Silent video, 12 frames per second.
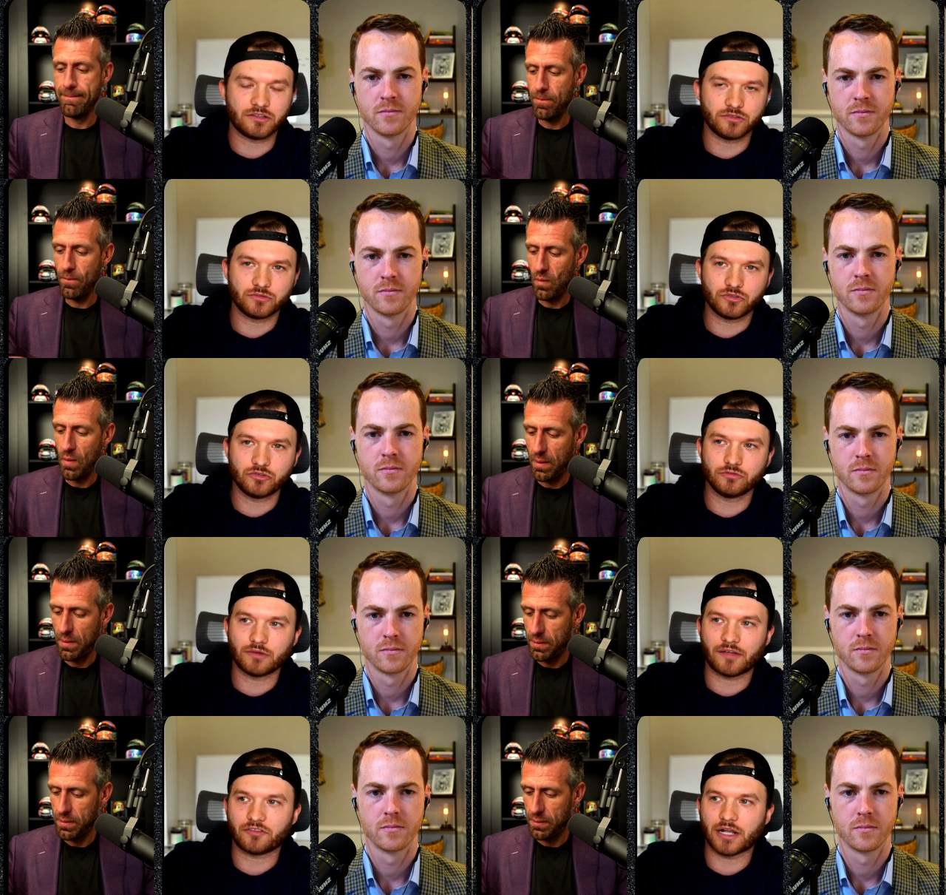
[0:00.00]
Speaker 1: you,
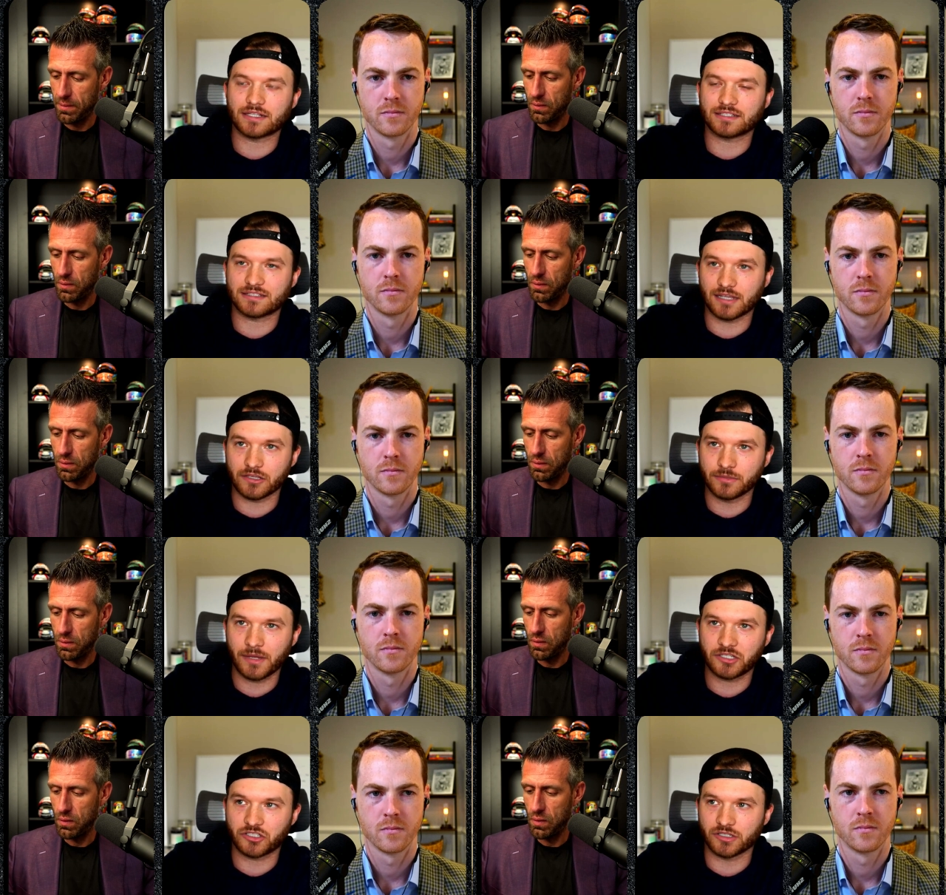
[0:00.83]
you, I forgot to say, you
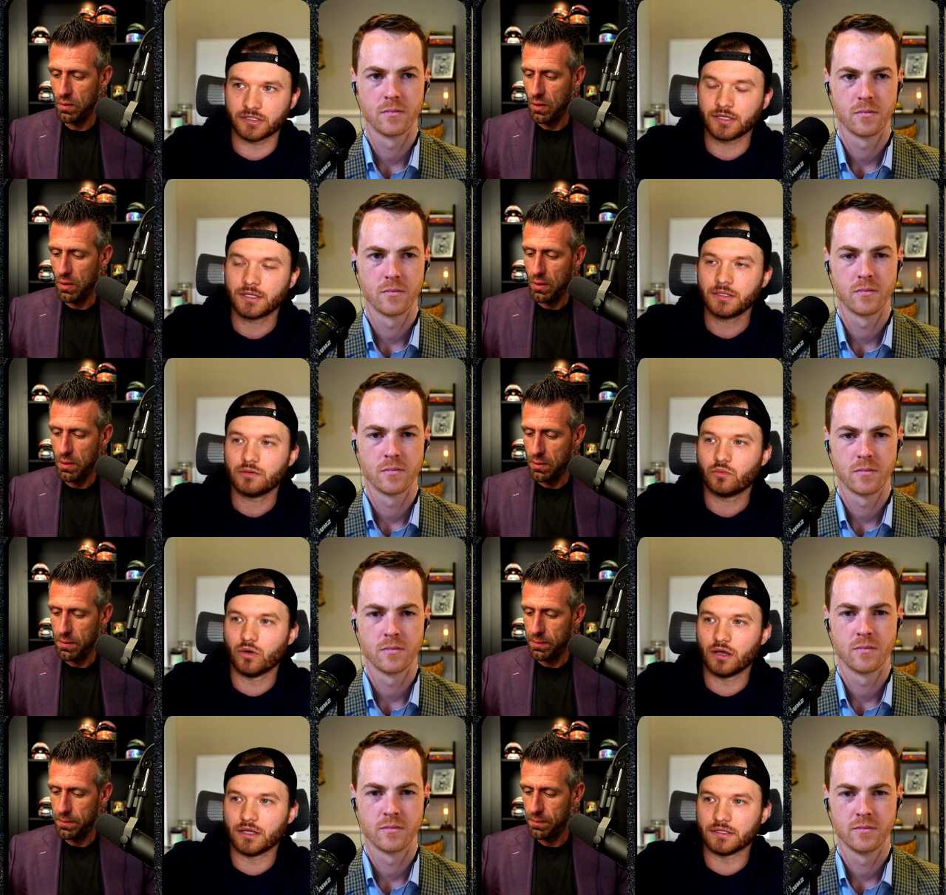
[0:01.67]
mentioned
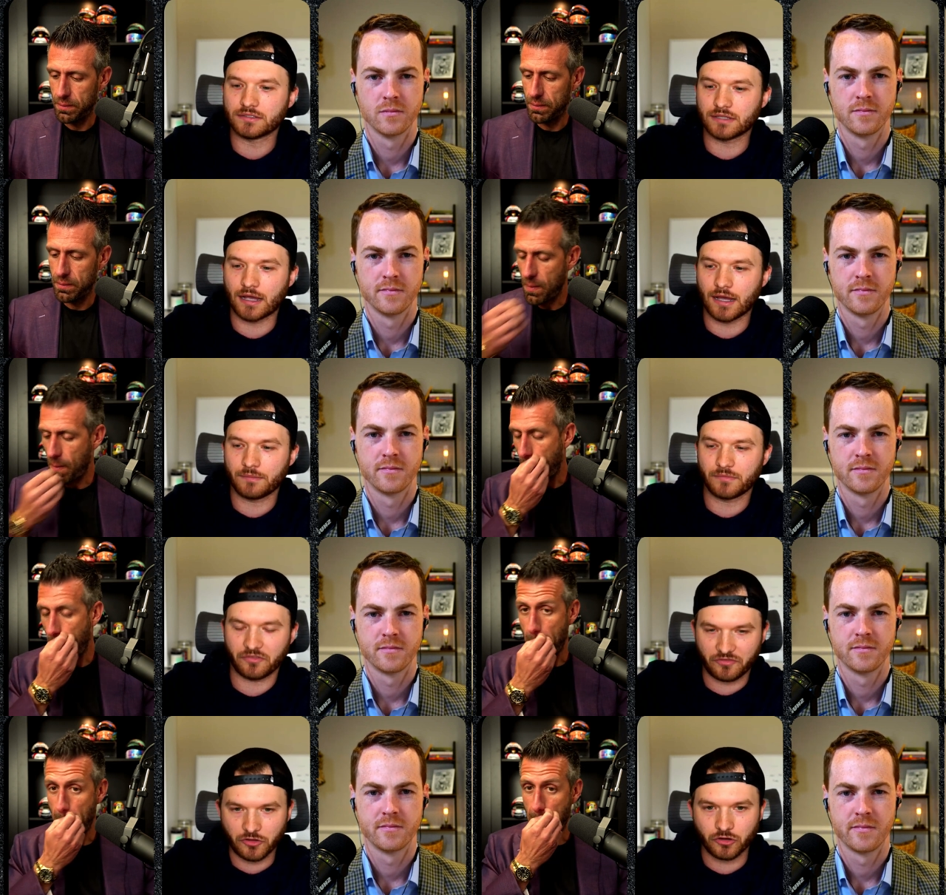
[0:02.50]
was uh,
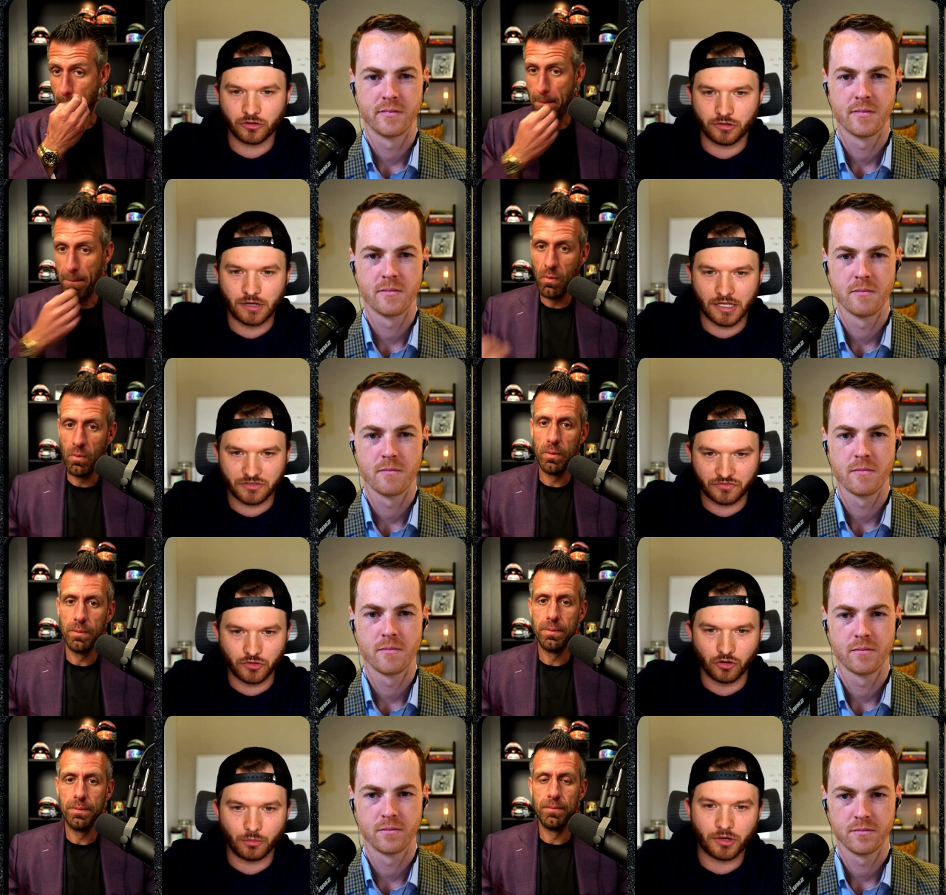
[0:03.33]
the fear as
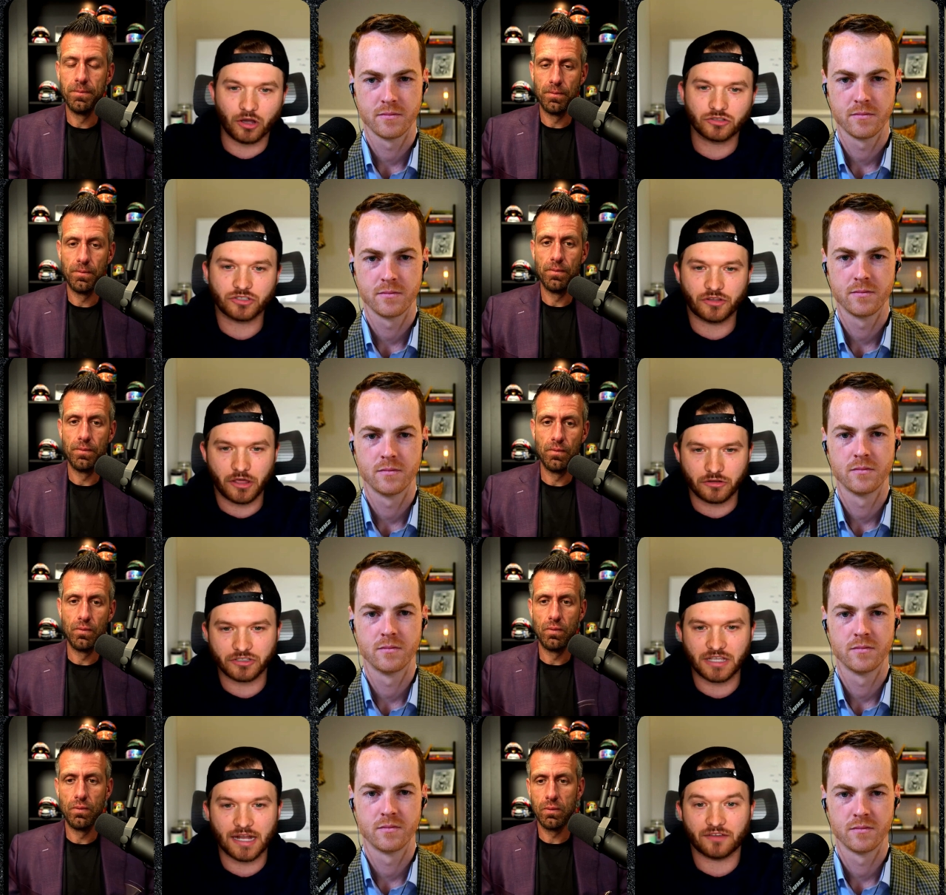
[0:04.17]
fuel, but also the other
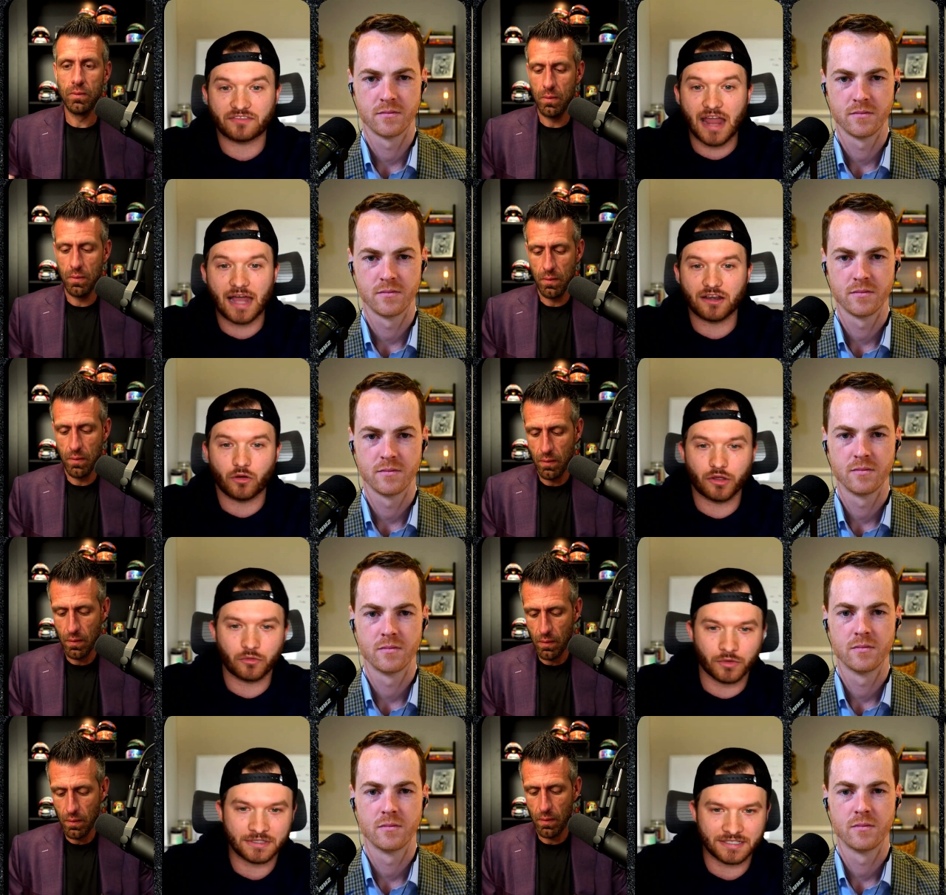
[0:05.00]
side of not
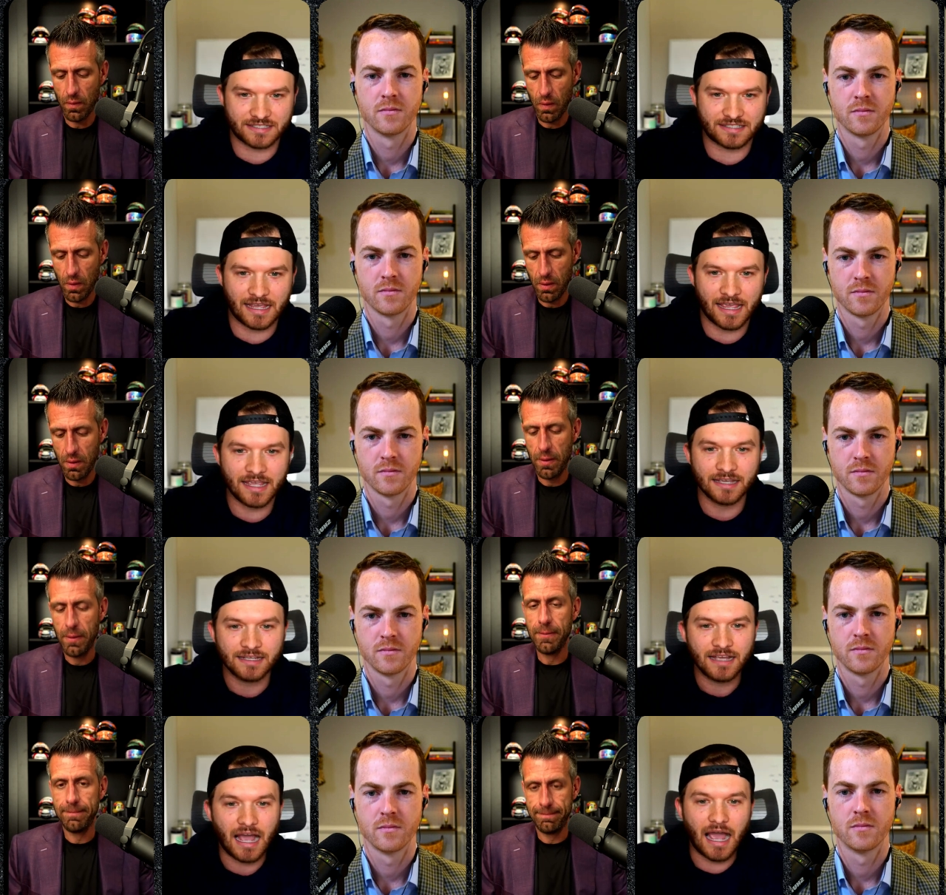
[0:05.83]
knowing what to say.